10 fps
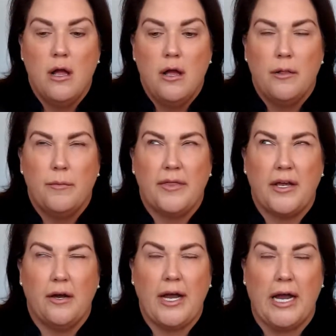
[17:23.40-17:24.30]
me think.
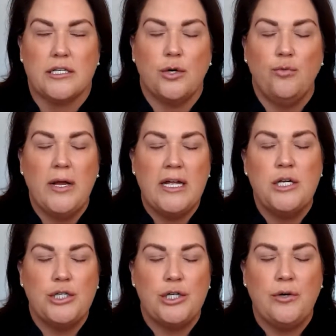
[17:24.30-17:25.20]
Okay, so when
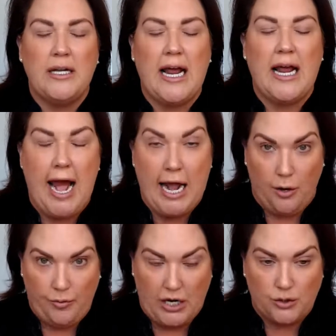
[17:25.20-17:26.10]
doing
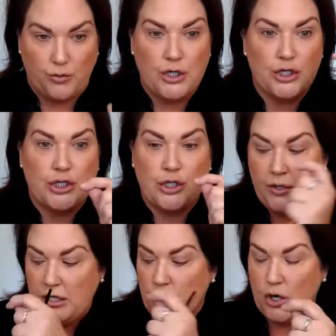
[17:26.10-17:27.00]
airbrush, when you're
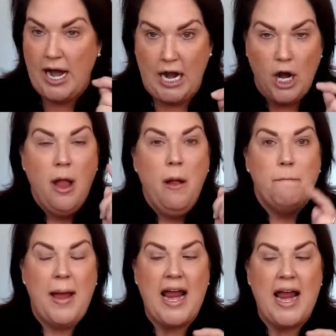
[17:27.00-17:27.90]
doing your air,
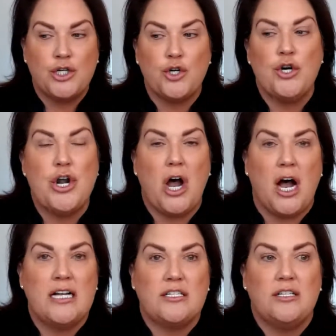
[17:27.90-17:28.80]
make sure
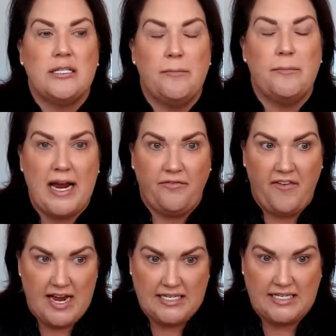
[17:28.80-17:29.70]
not to make
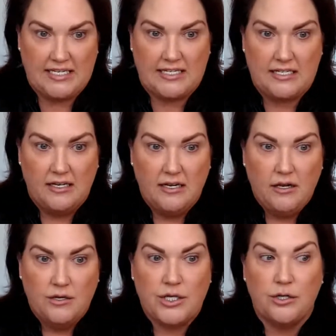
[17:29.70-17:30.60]
faces.
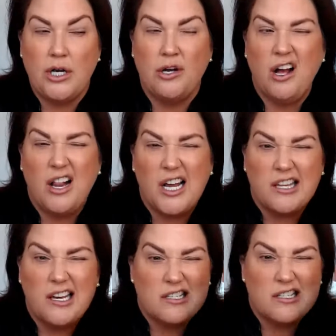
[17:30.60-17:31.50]
So don't go like
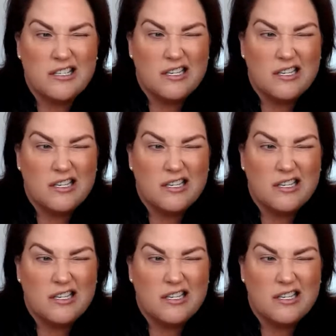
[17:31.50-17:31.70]
this.